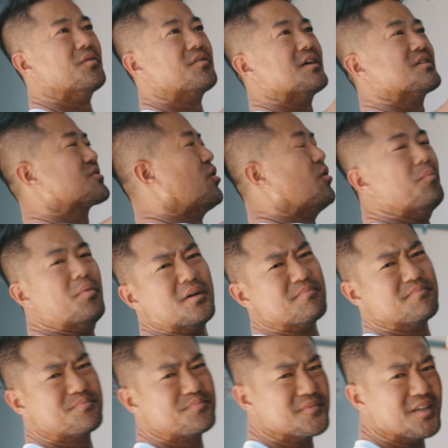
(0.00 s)
what that's called,
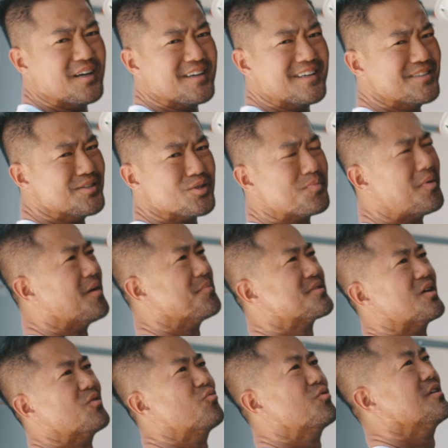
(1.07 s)
but yeah, it just pops out